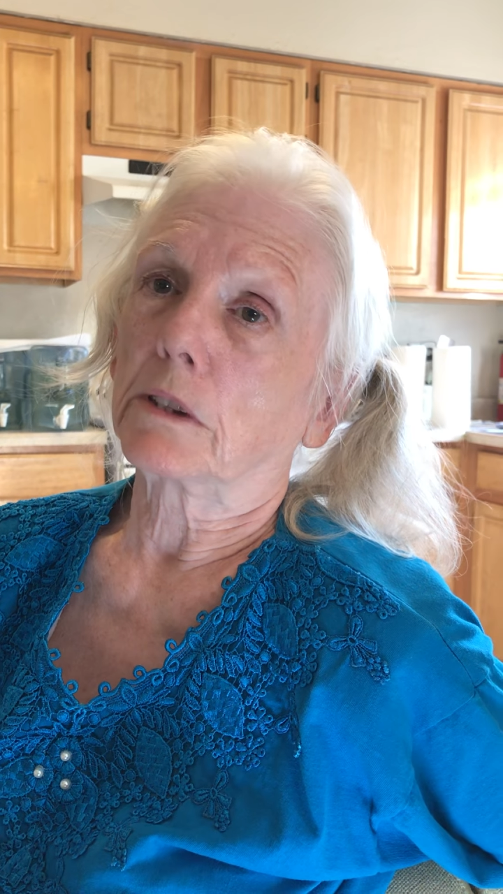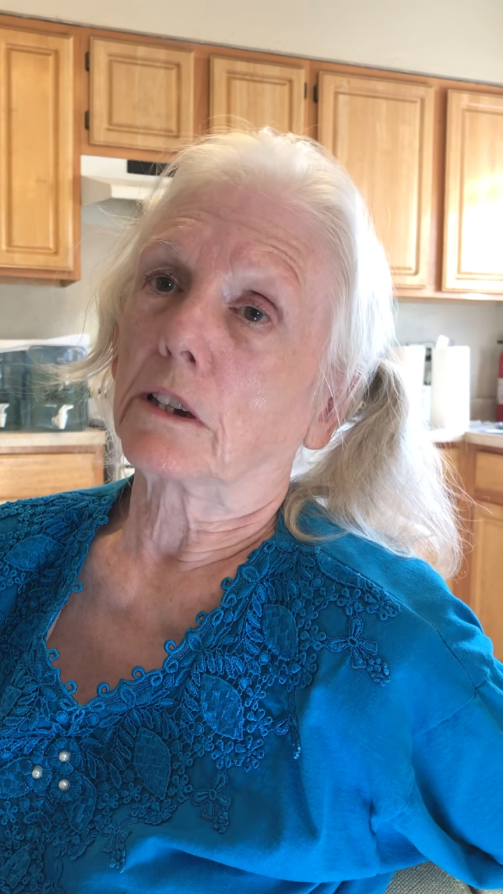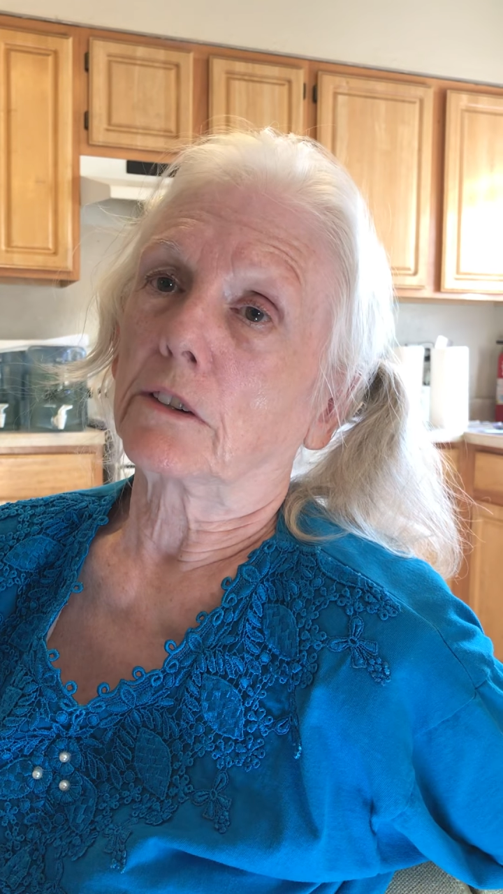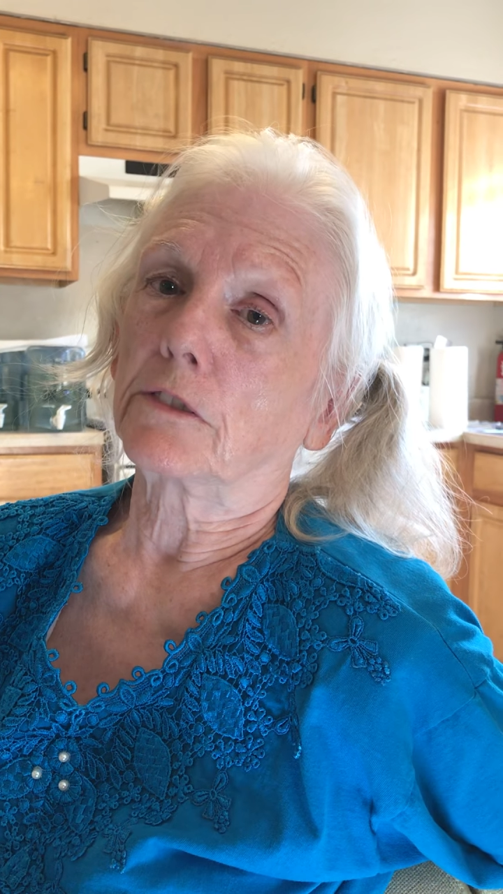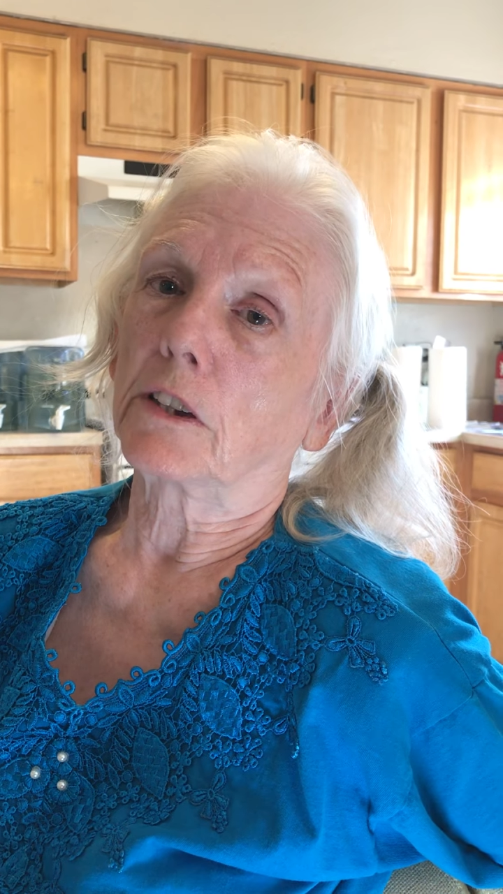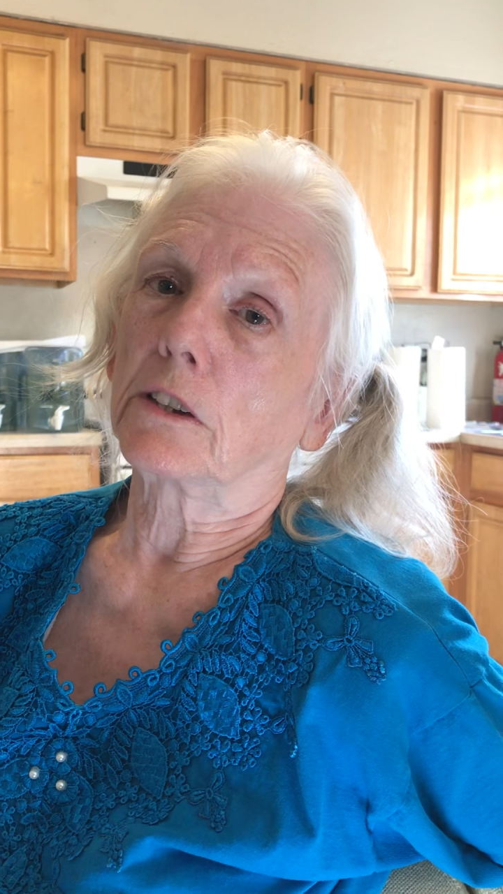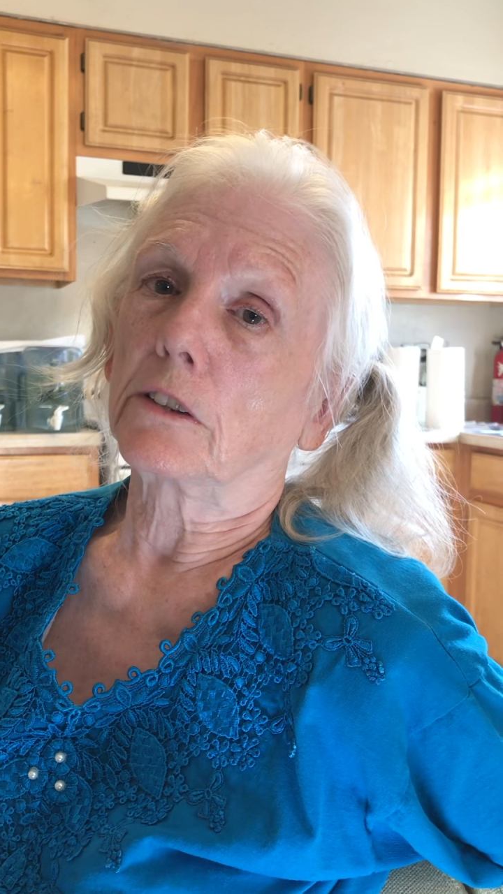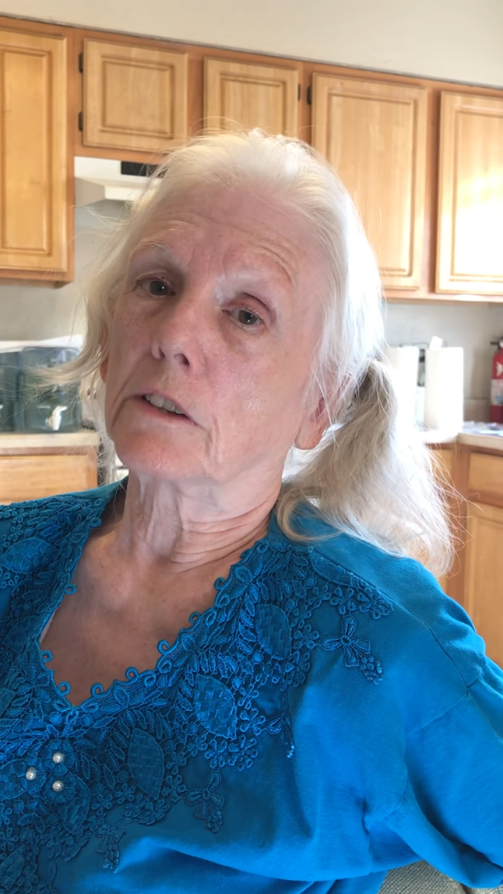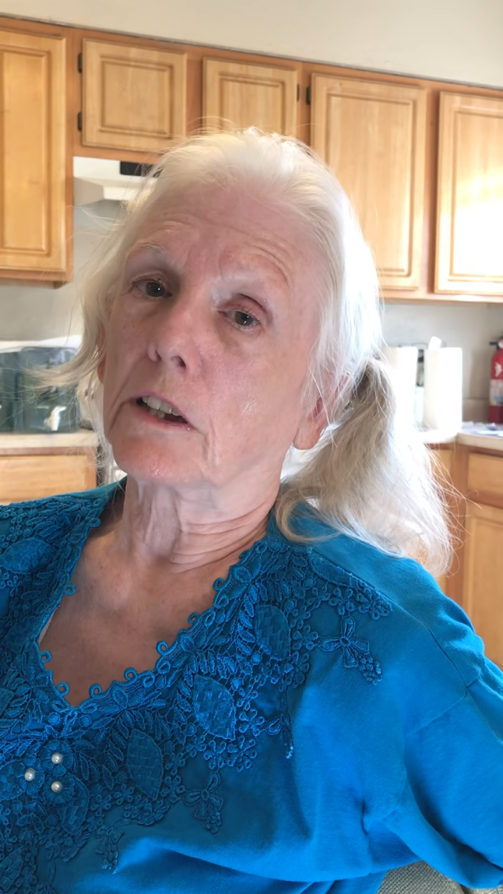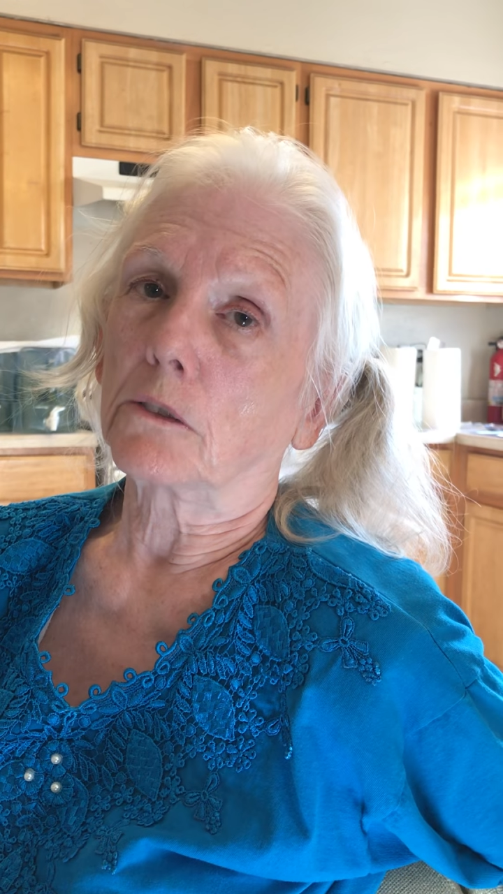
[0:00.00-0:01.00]
that had
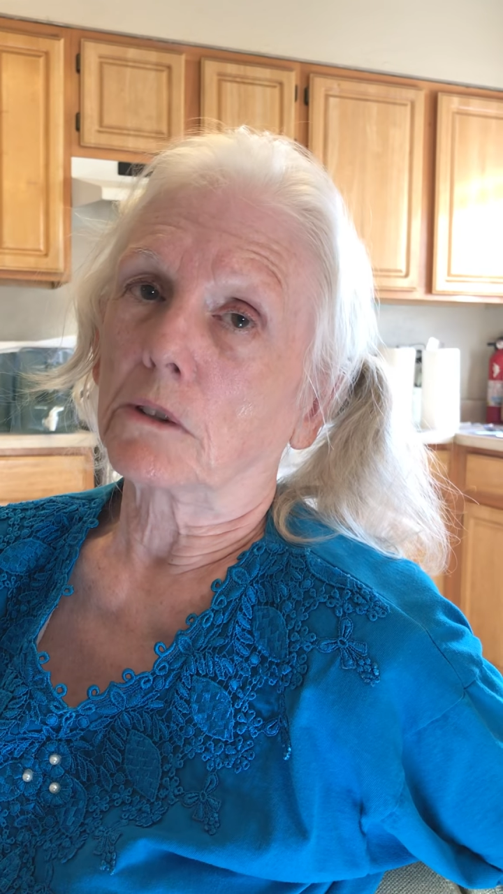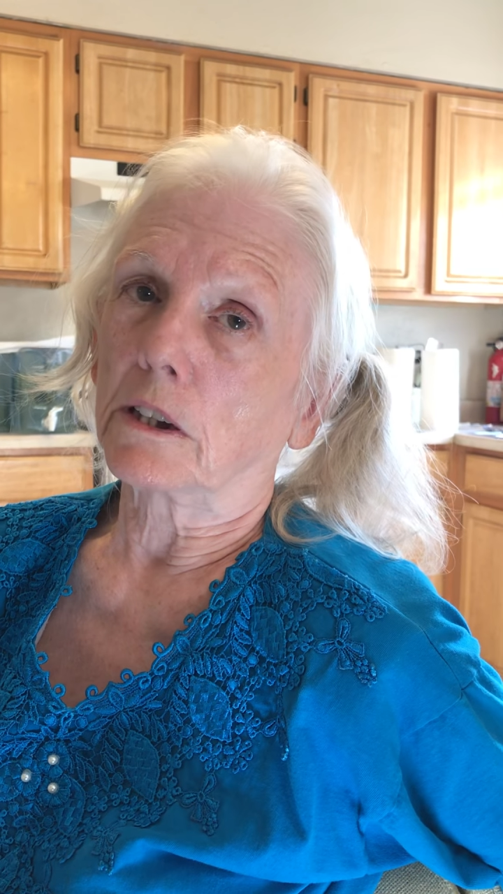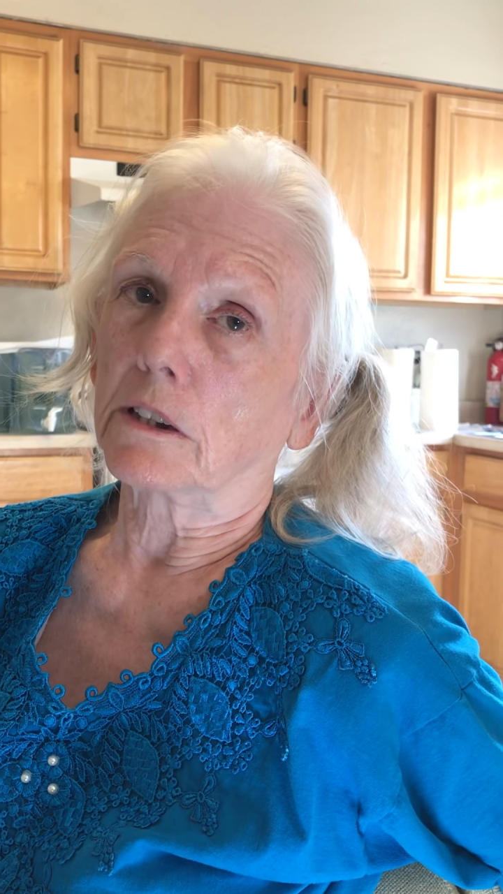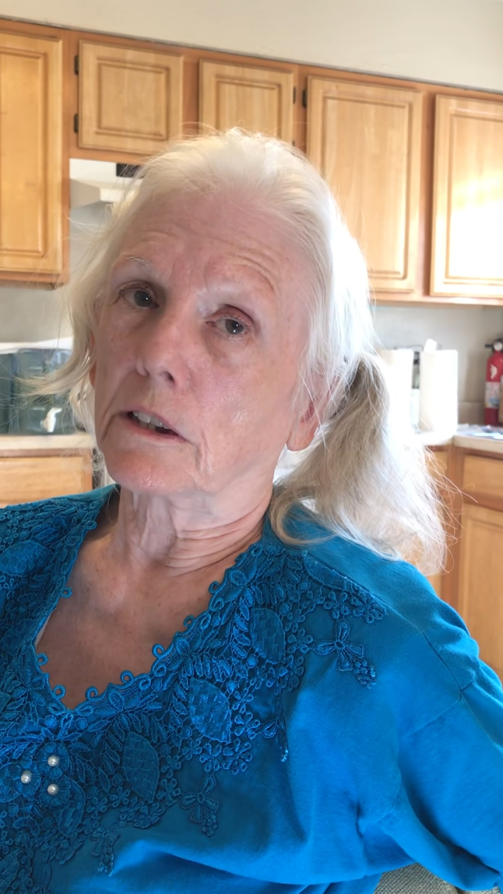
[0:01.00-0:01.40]
filed that way,